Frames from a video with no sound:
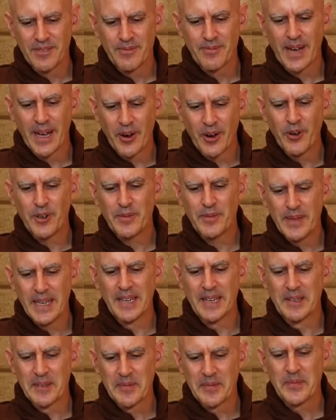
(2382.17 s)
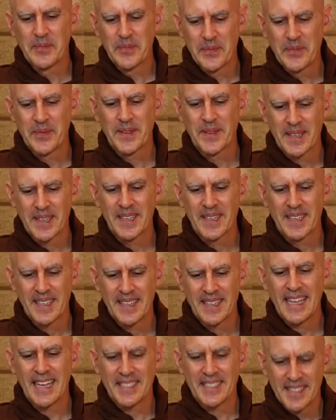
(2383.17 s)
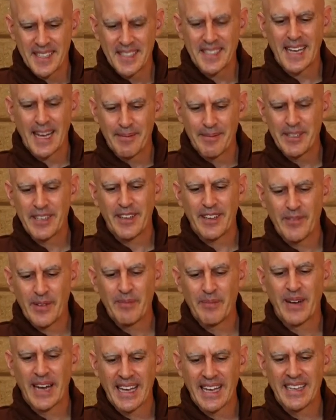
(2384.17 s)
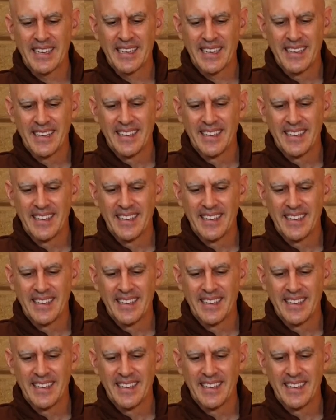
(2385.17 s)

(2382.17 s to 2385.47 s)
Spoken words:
my oatmeal, that's the time to give me my